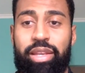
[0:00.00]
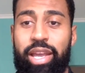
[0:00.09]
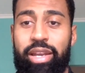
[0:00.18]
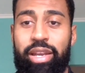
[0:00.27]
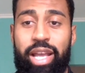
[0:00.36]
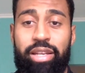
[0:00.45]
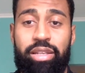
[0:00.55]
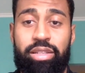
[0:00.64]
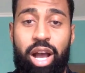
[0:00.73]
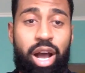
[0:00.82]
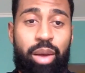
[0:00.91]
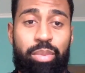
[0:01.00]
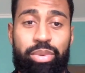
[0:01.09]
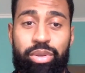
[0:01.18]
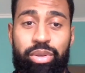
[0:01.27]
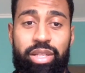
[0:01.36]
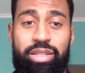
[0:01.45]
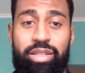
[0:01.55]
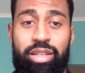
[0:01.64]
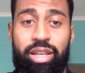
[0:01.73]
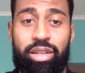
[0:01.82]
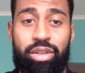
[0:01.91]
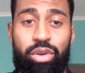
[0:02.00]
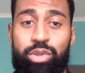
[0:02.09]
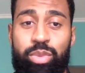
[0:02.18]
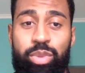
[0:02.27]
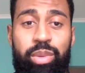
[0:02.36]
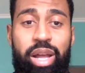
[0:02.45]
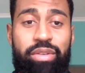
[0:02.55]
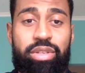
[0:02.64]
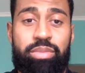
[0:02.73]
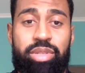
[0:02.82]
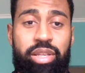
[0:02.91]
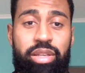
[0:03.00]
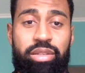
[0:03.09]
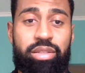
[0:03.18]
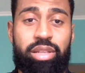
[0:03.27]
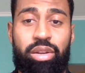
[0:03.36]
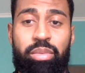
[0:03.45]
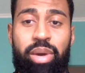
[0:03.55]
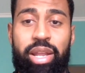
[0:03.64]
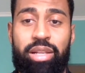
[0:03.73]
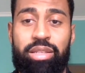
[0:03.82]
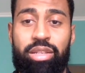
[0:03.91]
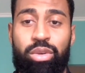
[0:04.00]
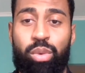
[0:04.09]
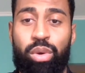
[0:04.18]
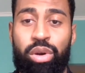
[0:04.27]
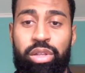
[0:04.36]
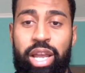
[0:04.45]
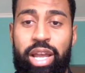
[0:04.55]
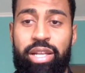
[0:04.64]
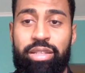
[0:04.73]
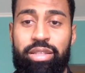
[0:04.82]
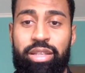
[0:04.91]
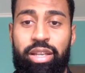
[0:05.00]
And at the top, you can see that those people have some skills that nobody else in the world has.